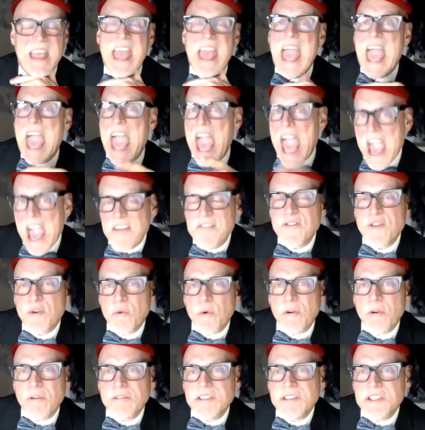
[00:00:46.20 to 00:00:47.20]

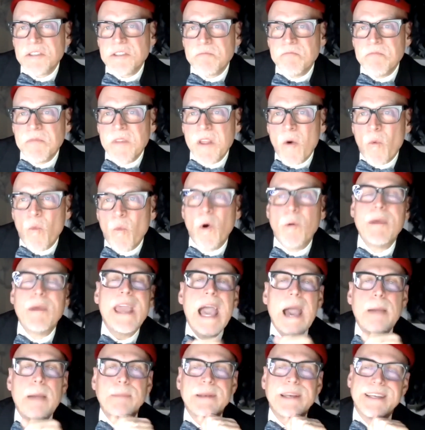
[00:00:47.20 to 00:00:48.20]
Afterwards, we'll be
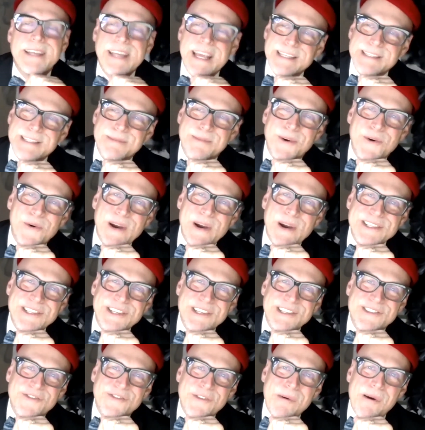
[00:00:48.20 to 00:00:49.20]
happy to take some
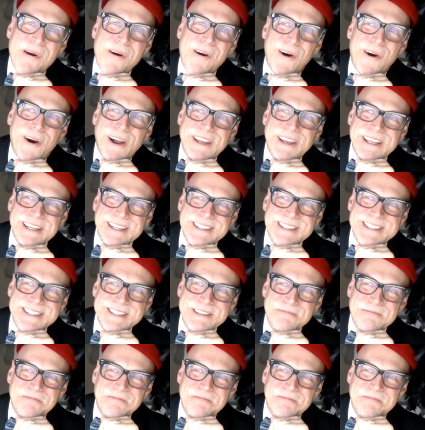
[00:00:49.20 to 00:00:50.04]
questions from our audience